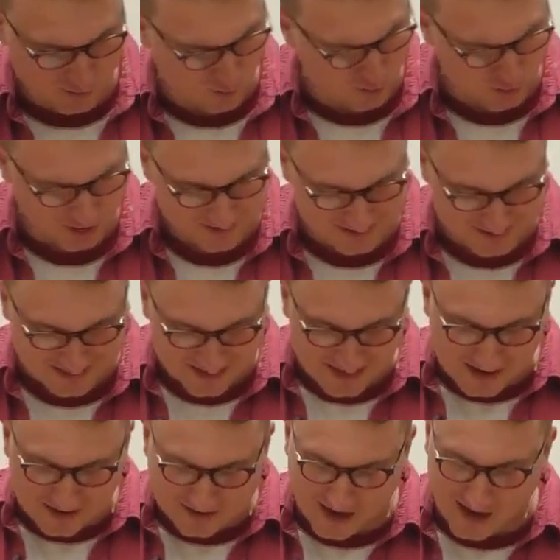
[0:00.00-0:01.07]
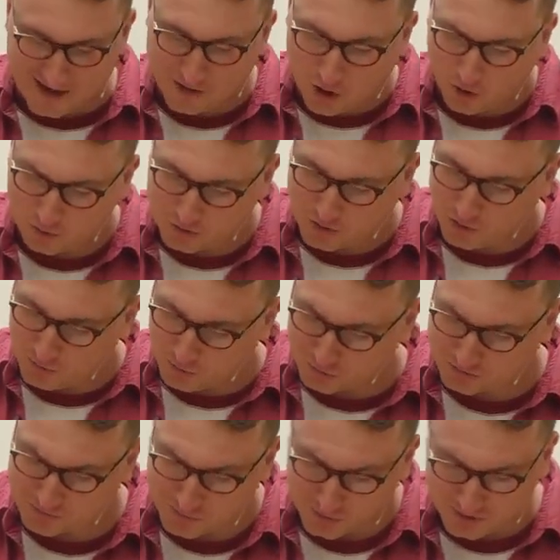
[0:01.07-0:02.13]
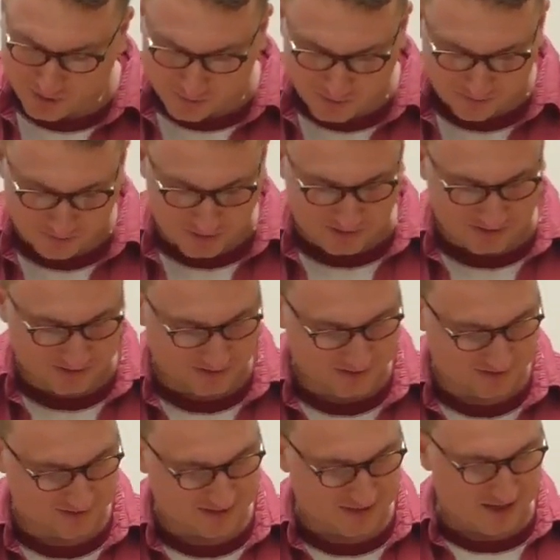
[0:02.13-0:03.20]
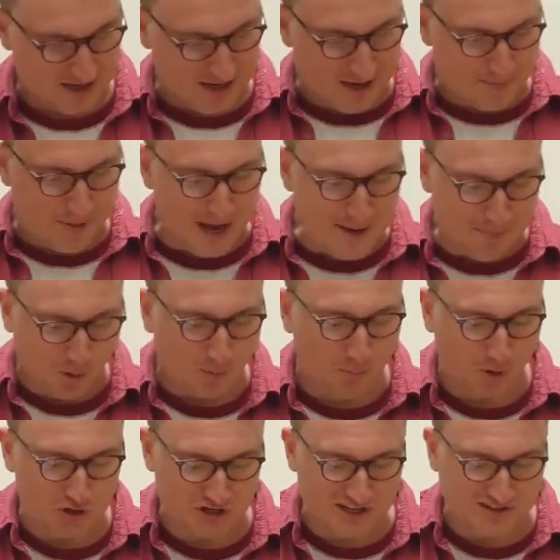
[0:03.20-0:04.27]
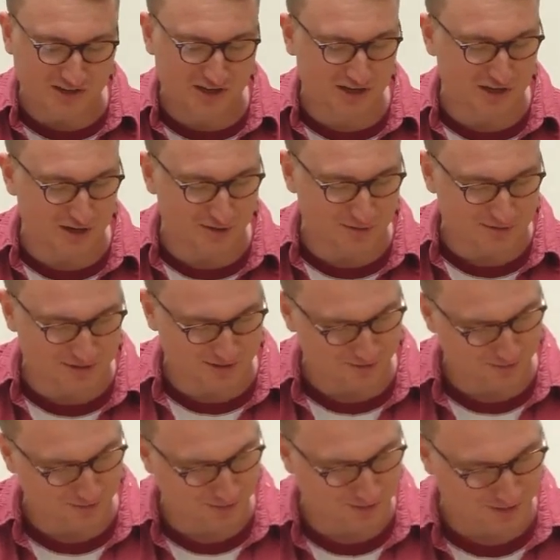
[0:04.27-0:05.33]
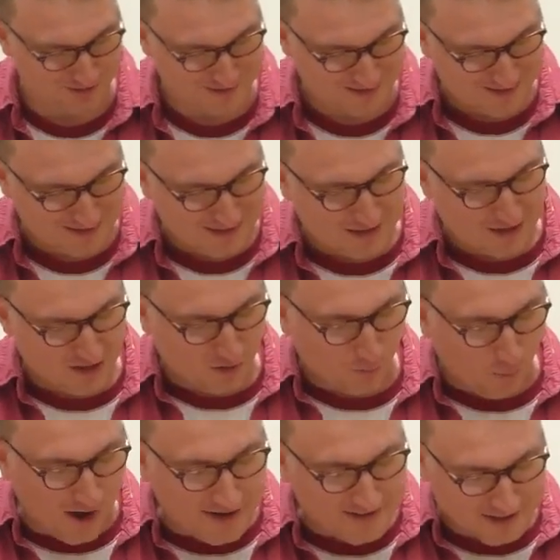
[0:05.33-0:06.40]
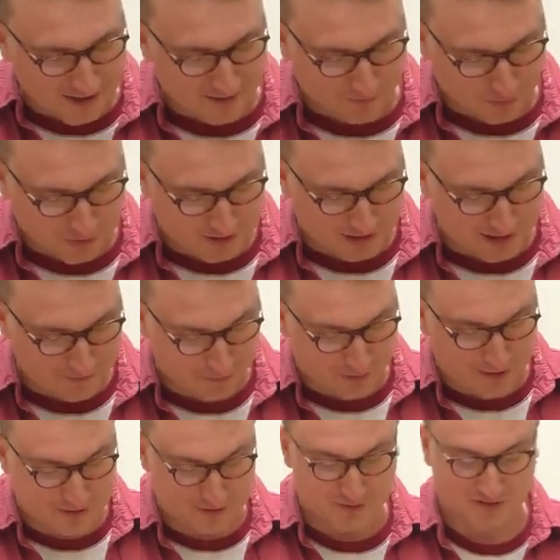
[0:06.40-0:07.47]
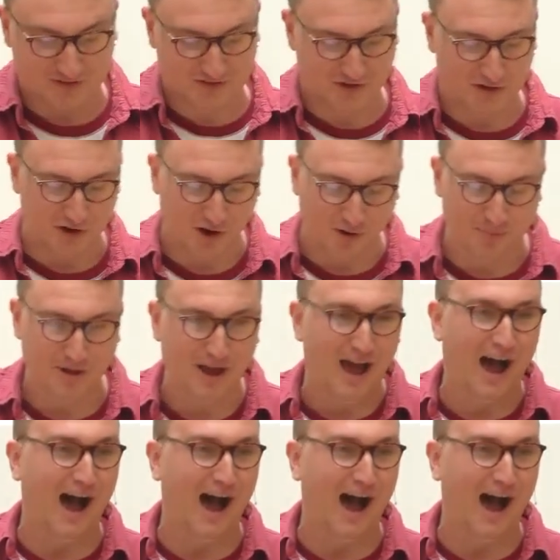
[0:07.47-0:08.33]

Ooh. Getting cold calls from unknown numbers. People pushing queues. Ooh. Waiting for a delivery that doesn't turn up.